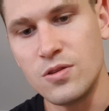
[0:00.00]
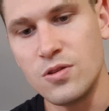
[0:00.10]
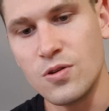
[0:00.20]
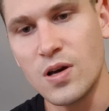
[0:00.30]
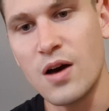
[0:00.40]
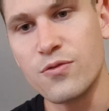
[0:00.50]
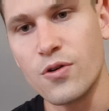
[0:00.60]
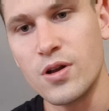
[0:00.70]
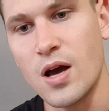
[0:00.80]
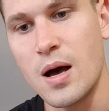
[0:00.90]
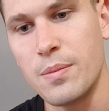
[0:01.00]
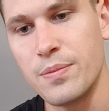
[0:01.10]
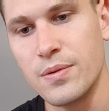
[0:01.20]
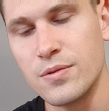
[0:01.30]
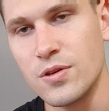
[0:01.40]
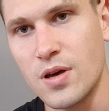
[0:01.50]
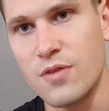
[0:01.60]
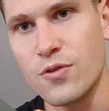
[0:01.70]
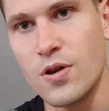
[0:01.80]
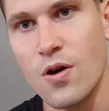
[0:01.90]
you cover it up, you
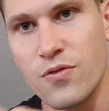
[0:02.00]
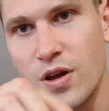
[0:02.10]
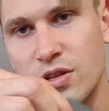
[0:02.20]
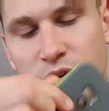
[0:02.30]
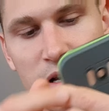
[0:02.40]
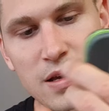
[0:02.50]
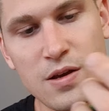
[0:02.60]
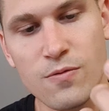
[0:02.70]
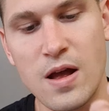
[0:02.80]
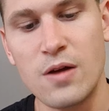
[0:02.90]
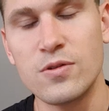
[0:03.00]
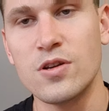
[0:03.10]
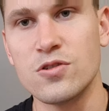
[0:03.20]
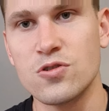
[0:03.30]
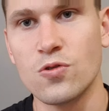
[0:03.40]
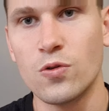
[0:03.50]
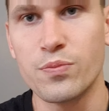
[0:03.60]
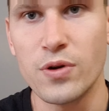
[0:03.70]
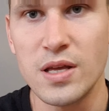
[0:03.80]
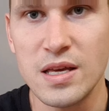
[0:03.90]
cover it over, and you click it round. It installed
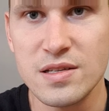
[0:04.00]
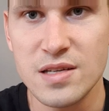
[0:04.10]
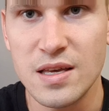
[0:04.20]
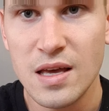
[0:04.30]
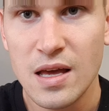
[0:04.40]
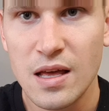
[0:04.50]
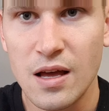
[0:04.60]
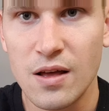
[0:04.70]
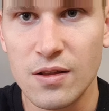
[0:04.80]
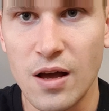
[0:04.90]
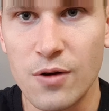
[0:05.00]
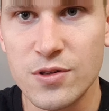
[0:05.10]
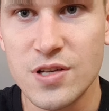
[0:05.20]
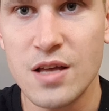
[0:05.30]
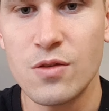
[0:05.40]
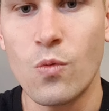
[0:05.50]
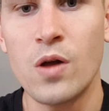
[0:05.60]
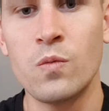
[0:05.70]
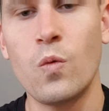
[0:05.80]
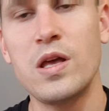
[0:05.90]
pretty easy. I would say the
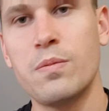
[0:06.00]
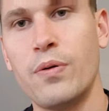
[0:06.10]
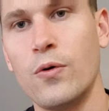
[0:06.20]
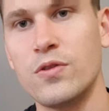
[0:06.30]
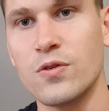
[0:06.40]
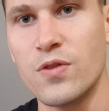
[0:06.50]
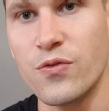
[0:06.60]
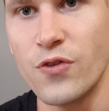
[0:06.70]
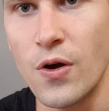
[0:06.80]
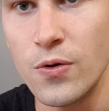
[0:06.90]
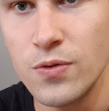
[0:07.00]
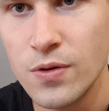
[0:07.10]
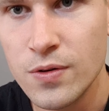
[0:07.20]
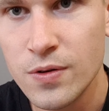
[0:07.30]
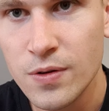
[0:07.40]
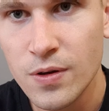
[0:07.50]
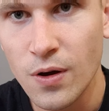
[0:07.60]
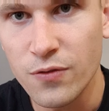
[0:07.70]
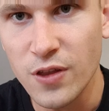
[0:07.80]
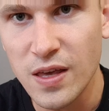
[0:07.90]
one weak point of the phone,
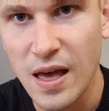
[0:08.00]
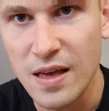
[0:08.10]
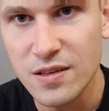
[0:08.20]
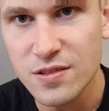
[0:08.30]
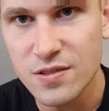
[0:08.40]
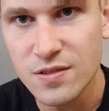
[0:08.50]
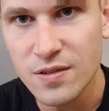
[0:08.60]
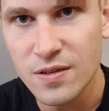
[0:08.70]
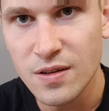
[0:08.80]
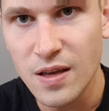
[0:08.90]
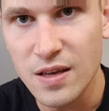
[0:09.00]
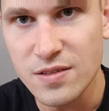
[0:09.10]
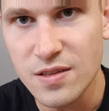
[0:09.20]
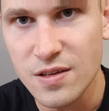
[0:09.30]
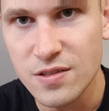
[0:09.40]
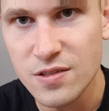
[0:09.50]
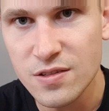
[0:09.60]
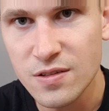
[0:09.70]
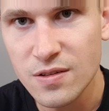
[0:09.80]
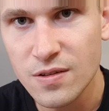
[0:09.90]
of the case, is
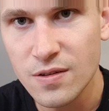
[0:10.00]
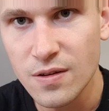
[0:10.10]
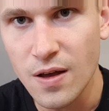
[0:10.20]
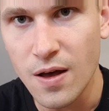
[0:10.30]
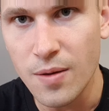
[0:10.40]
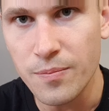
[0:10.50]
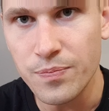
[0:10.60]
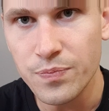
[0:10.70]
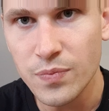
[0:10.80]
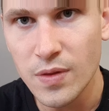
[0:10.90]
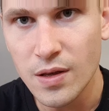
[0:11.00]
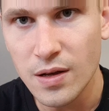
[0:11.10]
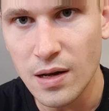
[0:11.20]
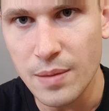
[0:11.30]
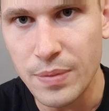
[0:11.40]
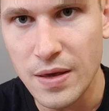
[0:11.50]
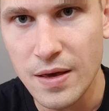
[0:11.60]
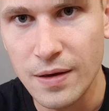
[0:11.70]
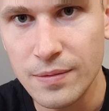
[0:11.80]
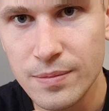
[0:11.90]
this clip
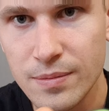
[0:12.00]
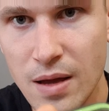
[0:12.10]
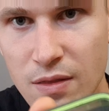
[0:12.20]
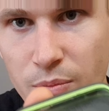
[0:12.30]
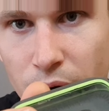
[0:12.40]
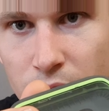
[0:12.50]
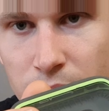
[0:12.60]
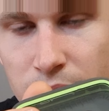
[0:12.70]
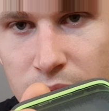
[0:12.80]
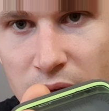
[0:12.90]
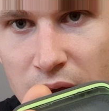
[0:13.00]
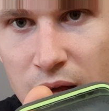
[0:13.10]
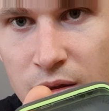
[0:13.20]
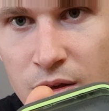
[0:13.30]
here at the bottom, yeah,